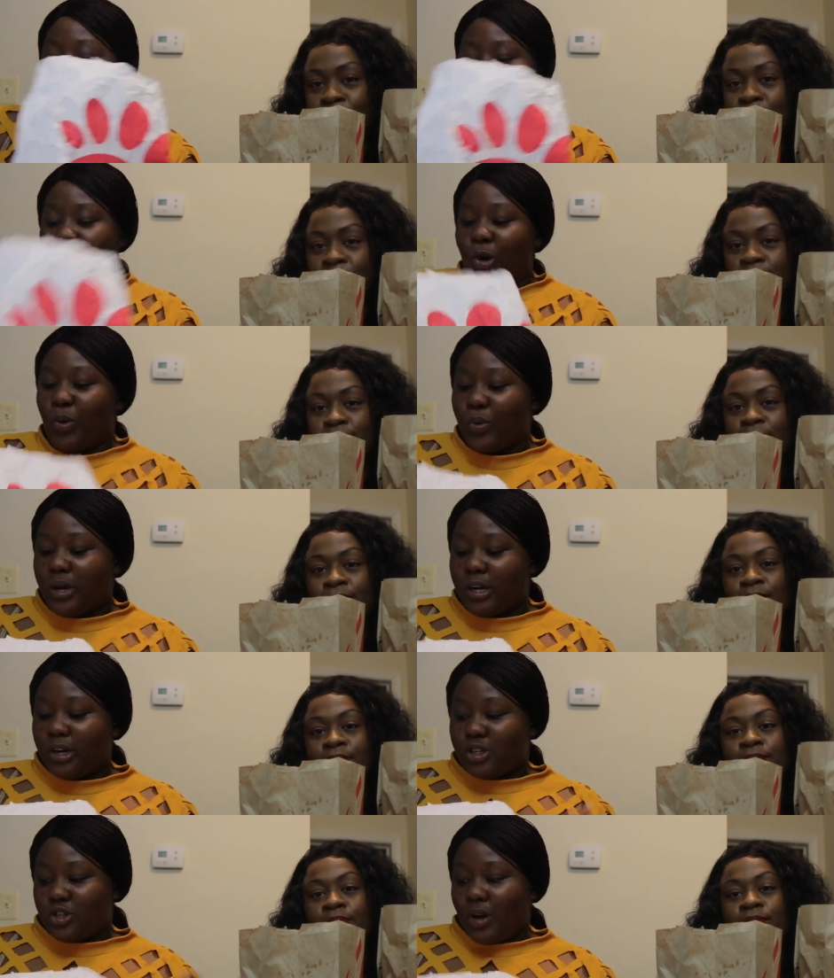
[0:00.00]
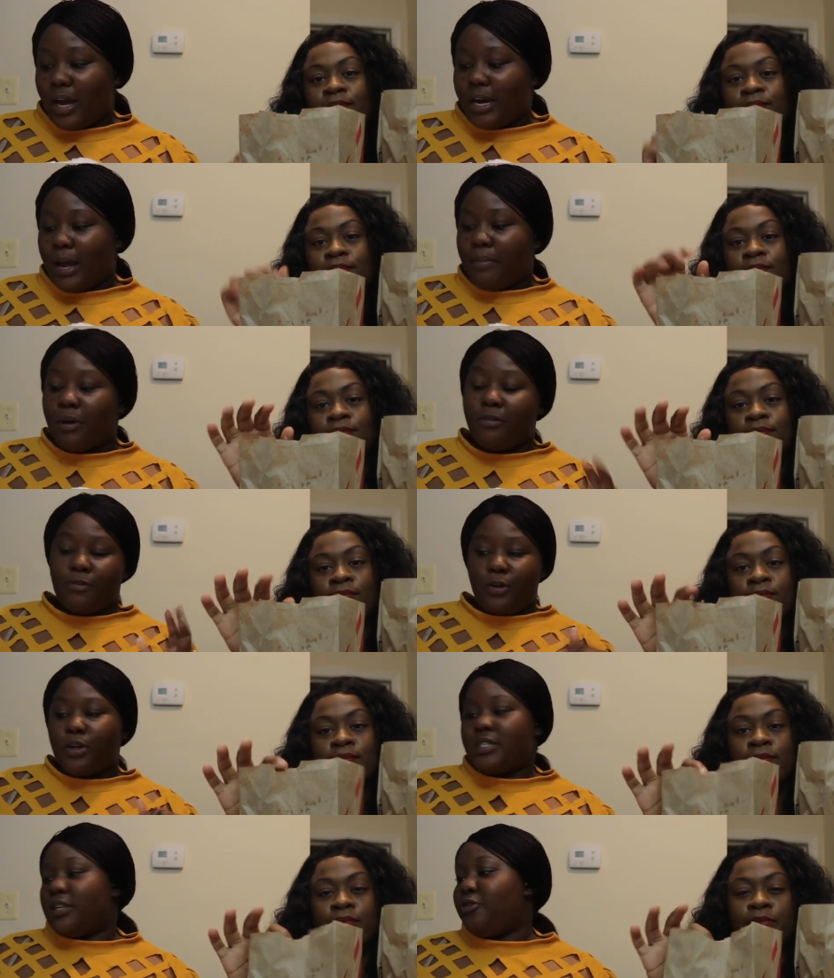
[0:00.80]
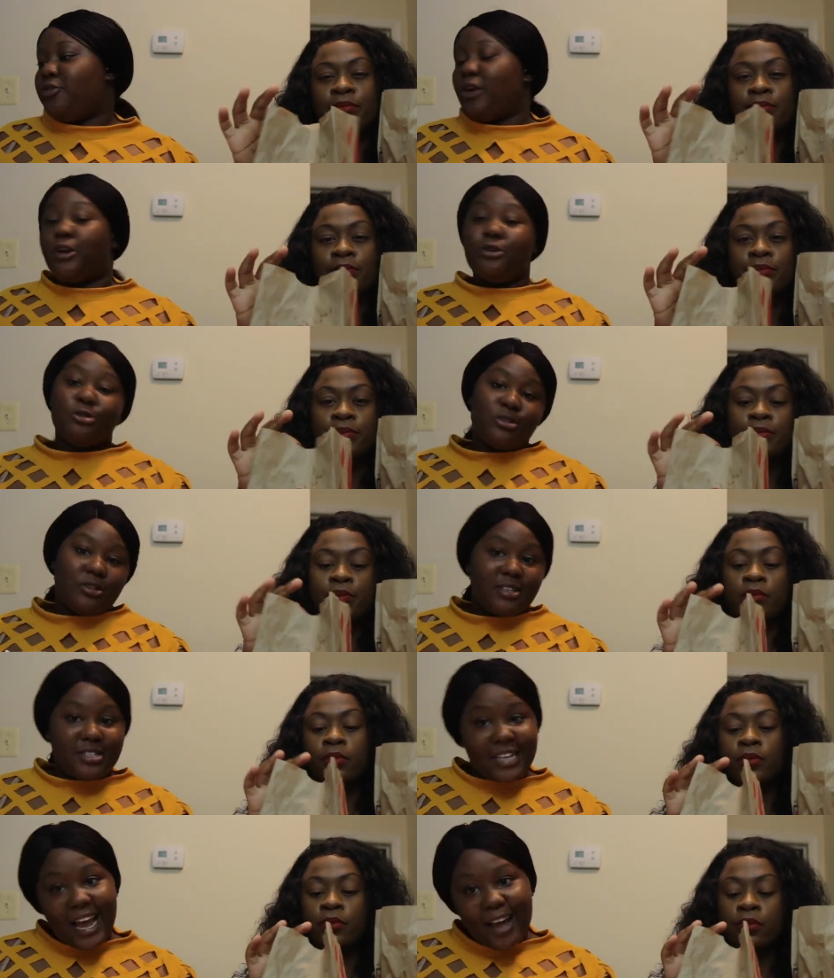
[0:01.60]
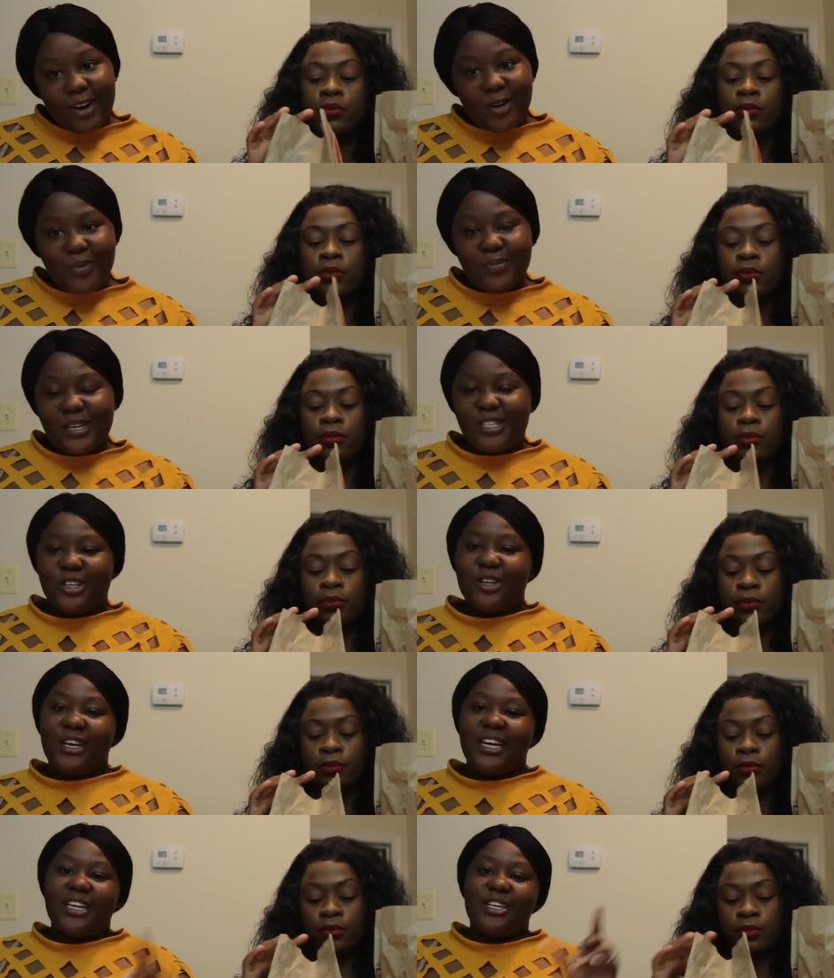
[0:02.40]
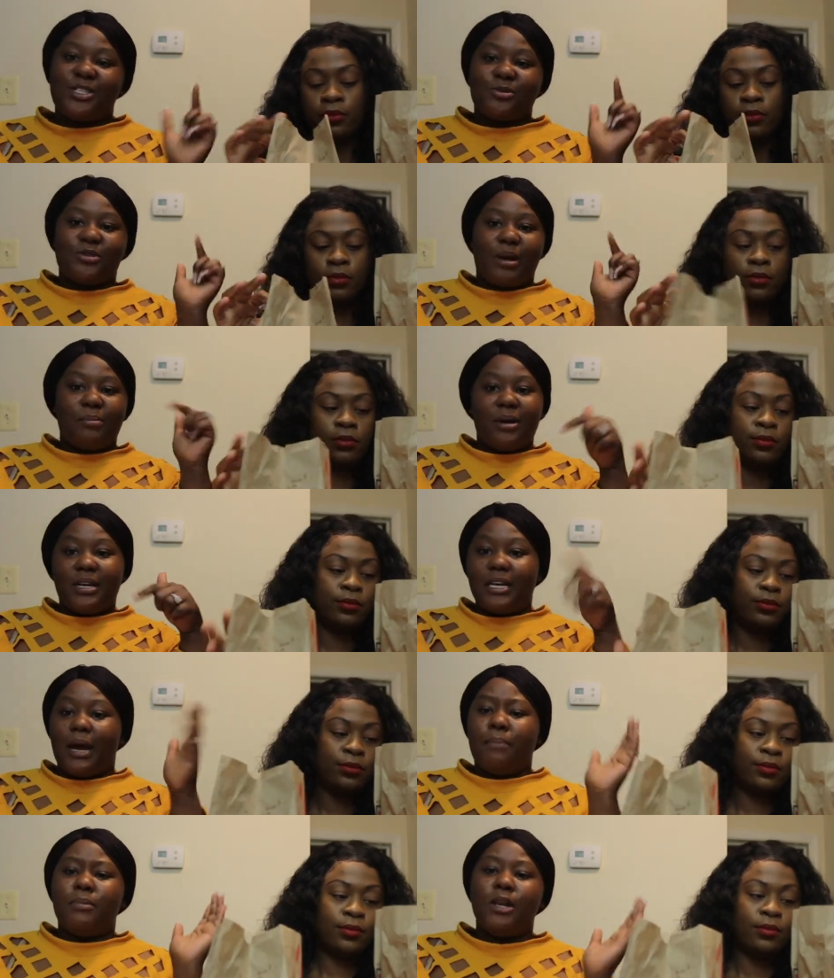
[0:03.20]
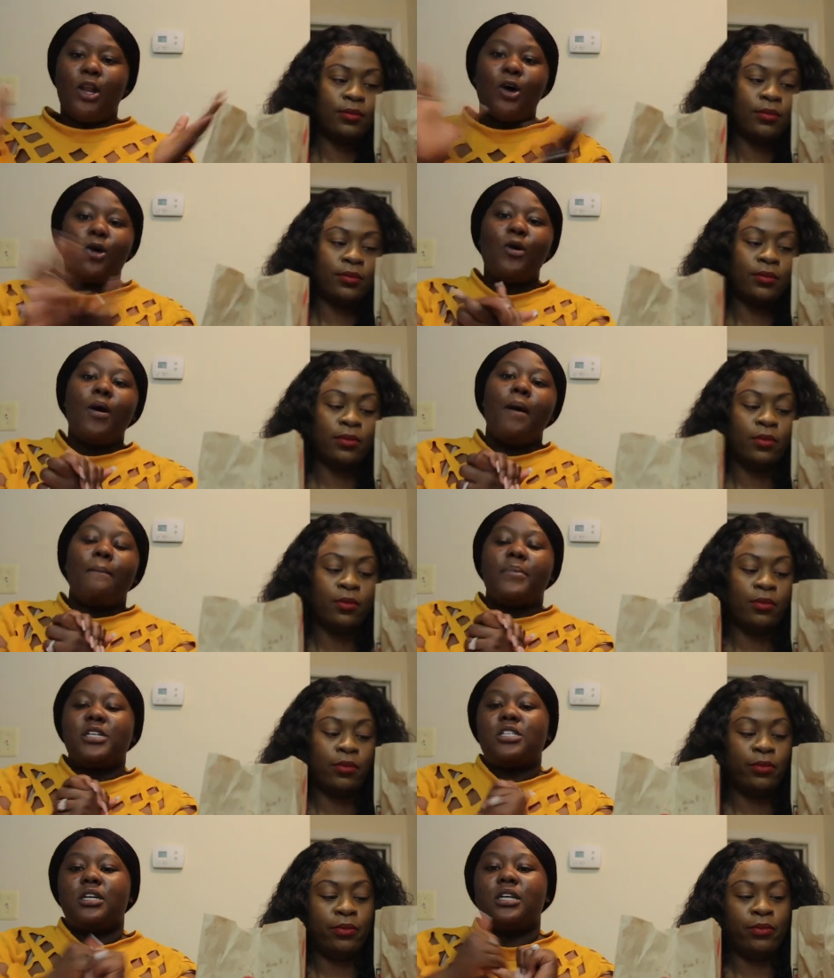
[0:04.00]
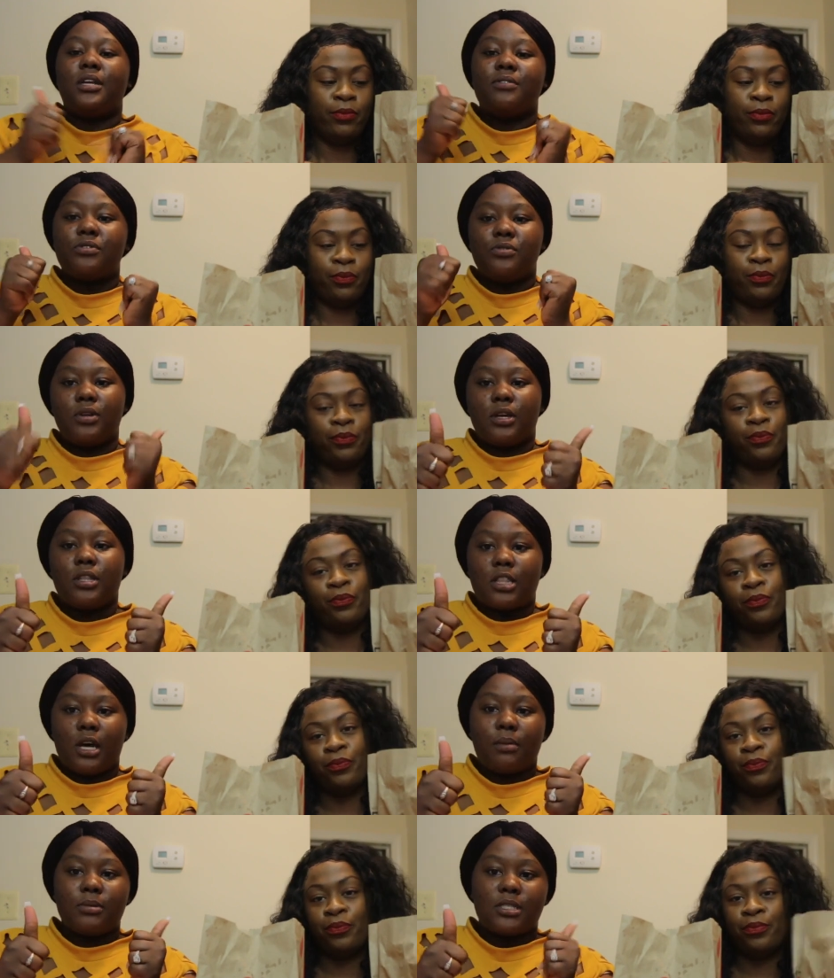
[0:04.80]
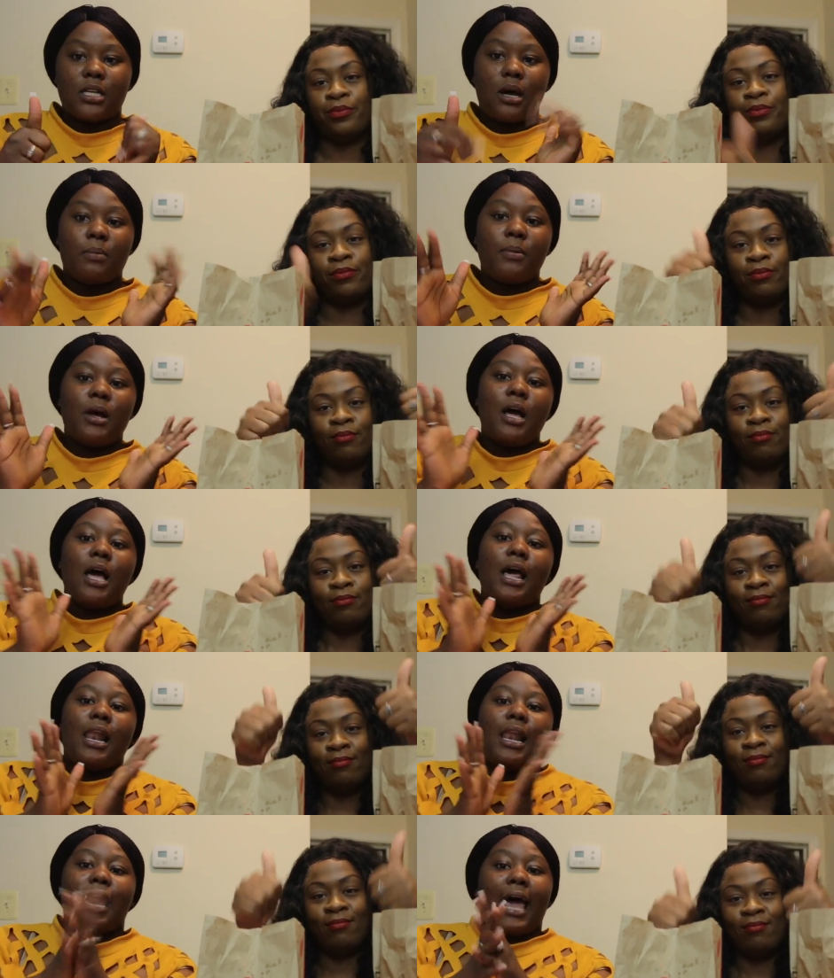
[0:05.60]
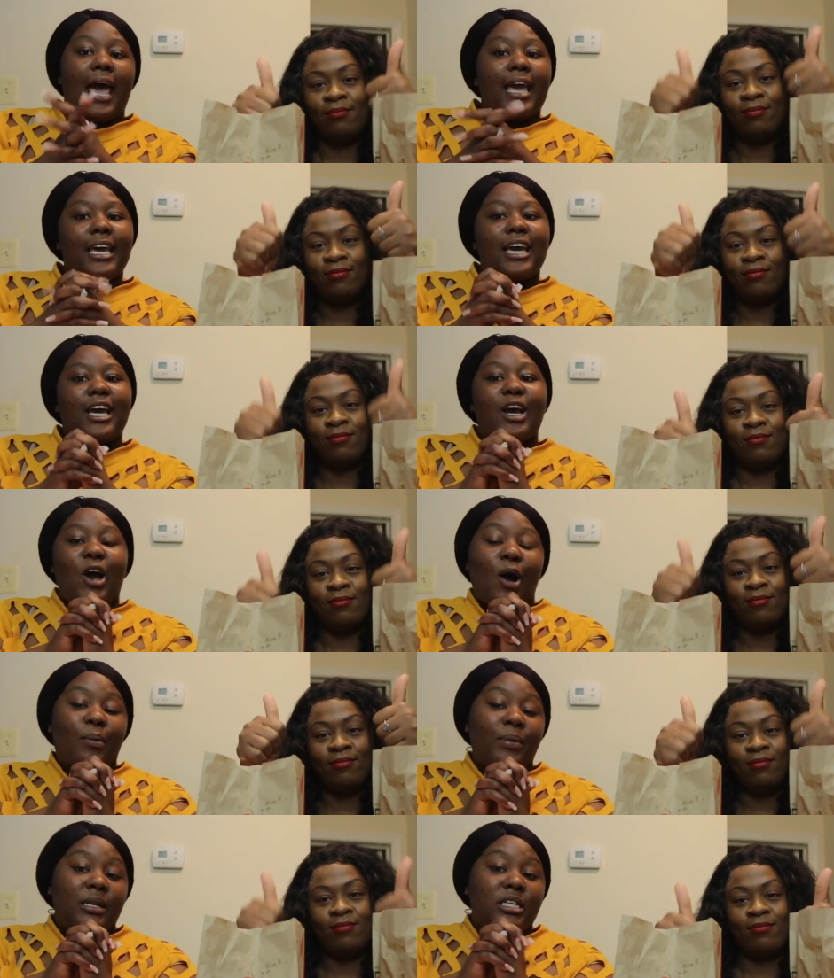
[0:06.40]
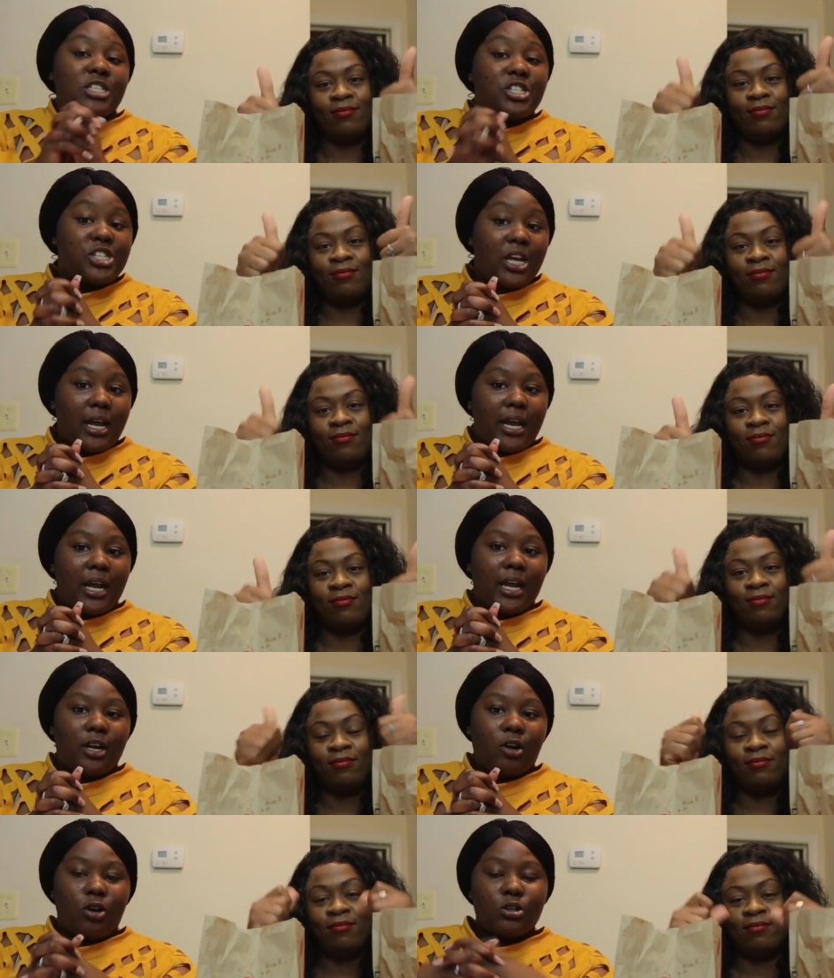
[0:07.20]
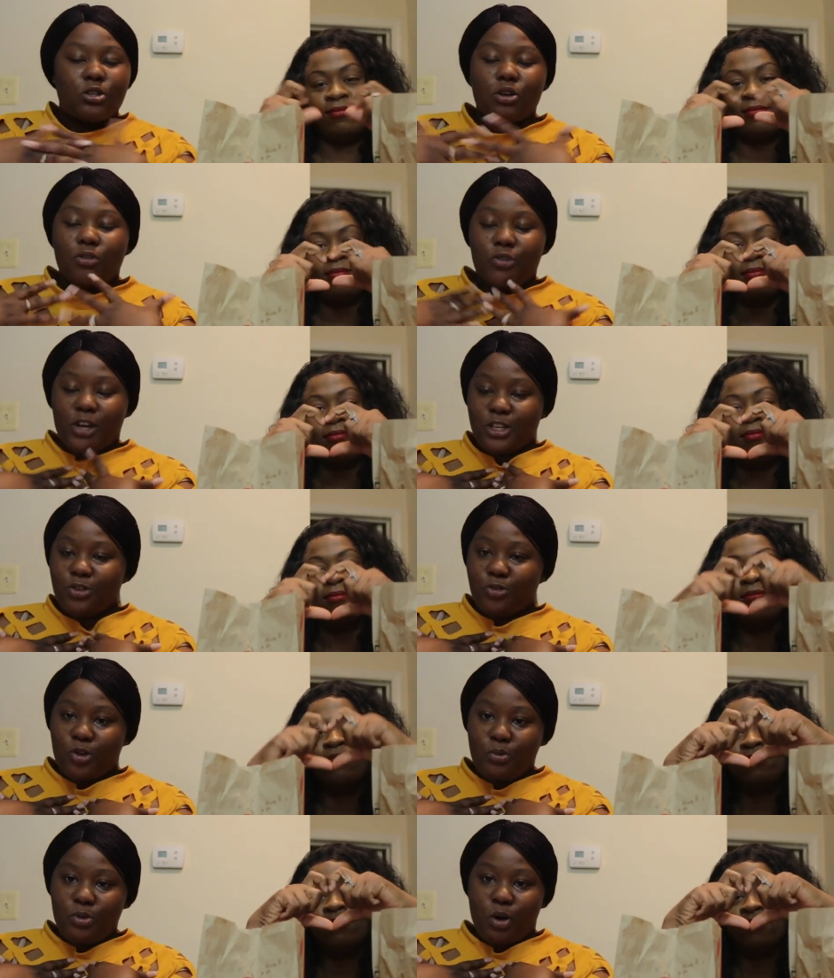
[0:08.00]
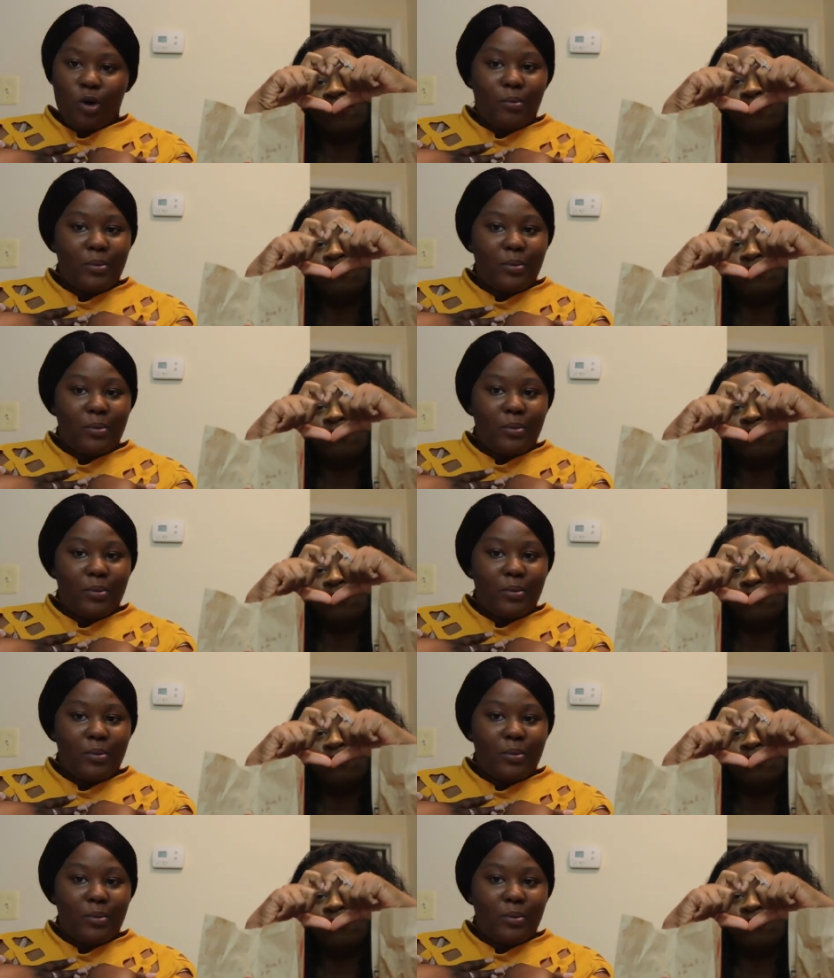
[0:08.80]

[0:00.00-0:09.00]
Speaker 1: So we're gonna try that, but first, if you're new to the channel, make sure you hit the subscribe button down below. Make sure you give this a thumbs up, like, comment, share, and also don't forget to follow me on